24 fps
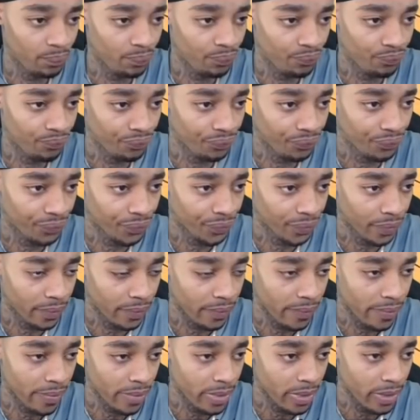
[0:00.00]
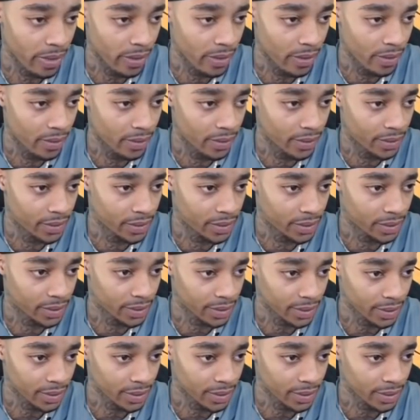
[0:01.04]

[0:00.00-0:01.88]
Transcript: (silence)